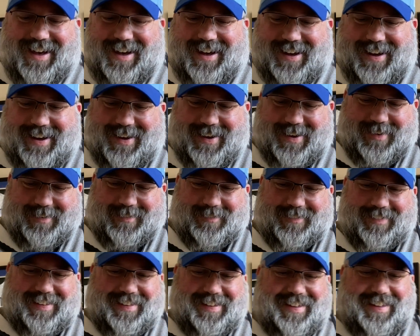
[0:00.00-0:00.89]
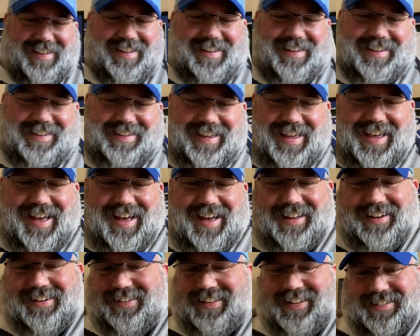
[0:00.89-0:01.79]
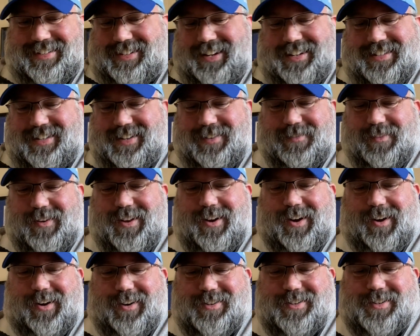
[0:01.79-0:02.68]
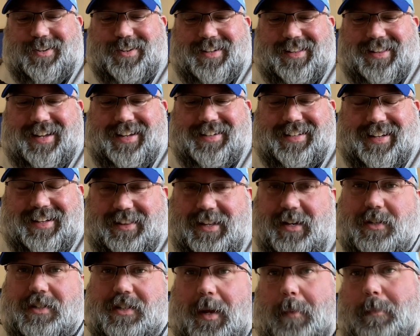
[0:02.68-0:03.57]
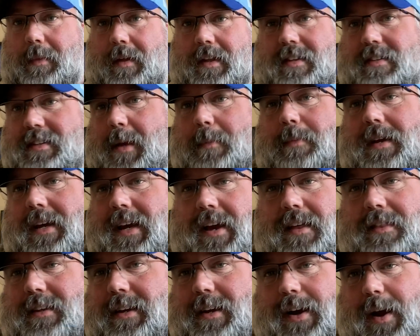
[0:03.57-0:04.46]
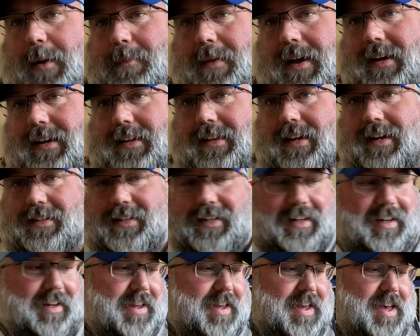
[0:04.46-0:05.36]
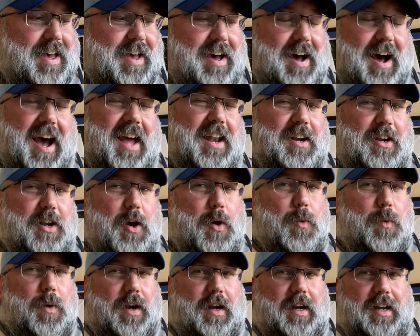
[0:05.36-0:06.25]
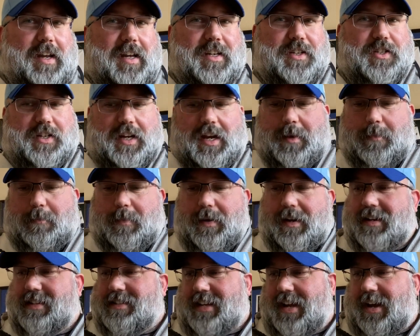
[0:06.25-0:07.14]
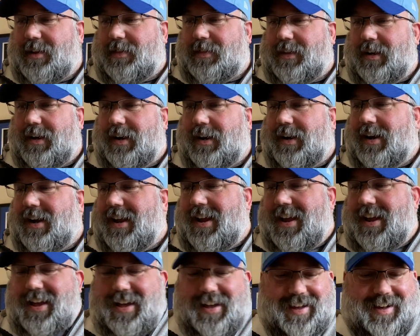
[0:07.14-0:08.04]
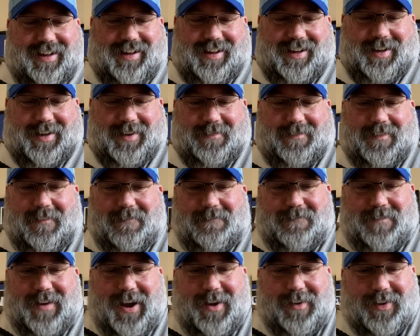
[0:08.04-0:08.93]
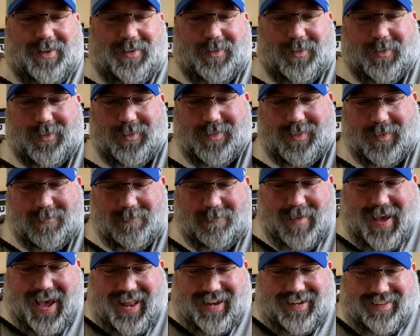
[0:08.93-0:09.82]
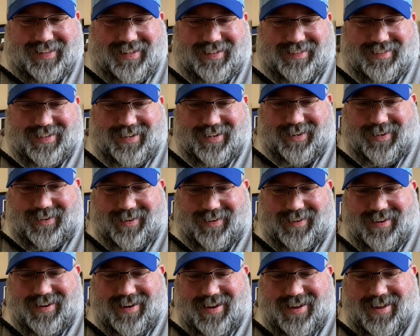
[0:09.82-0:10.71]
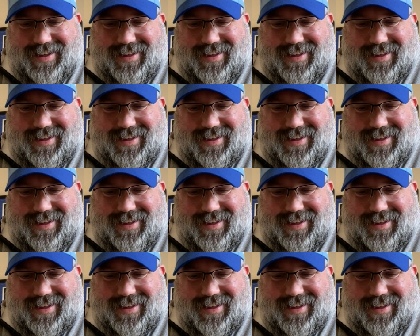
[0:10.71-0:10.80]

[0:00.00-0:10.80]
Um, yeah, you're like, Justin, what aren't you collecting? There's something, something out there I'm not collecting. I don't know what it is yet, but it's out there. Um, very cool. Some Mattingly's here.